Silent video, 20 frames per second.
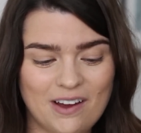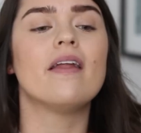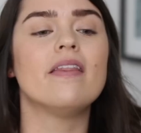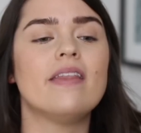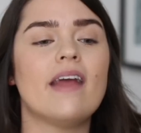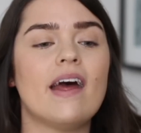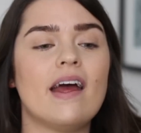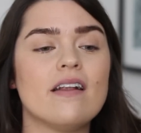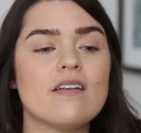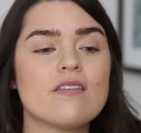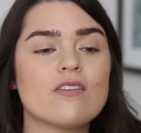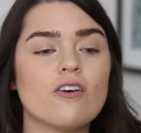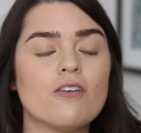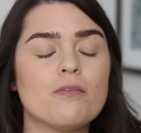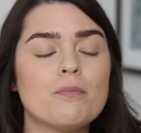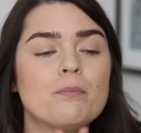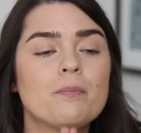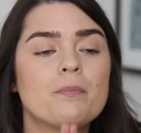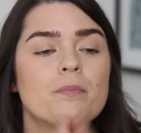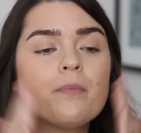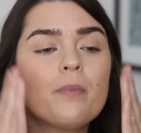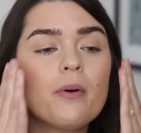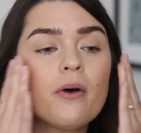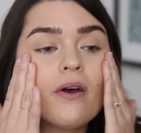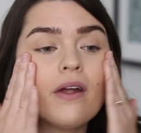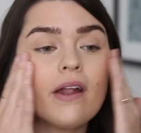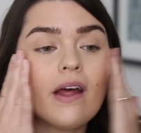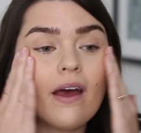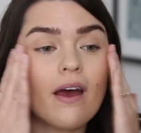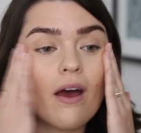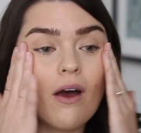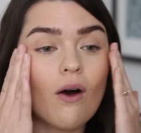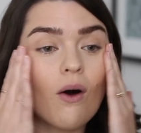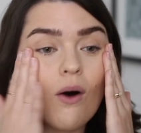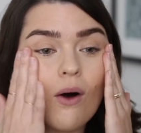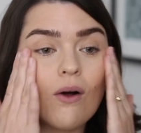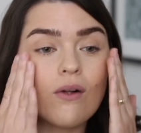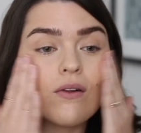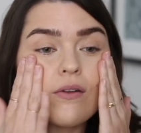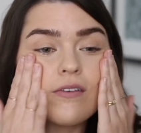And then sort of put it
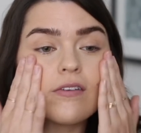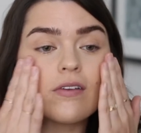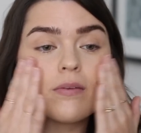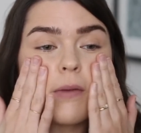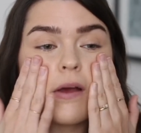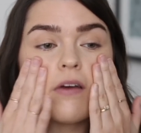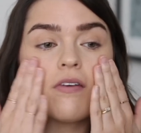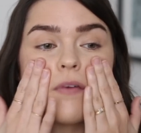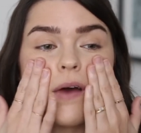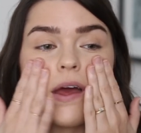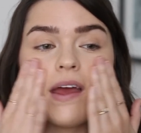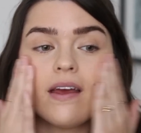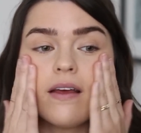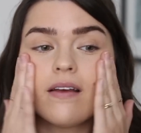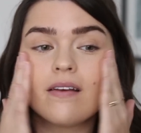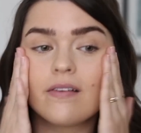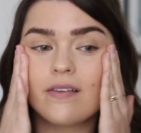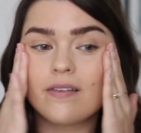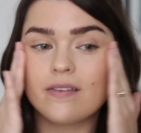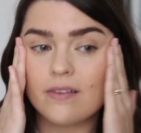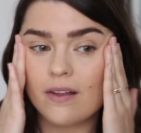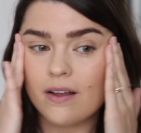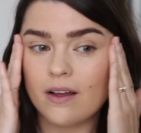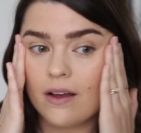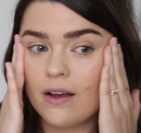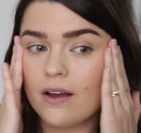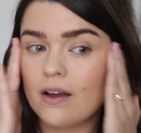onto my face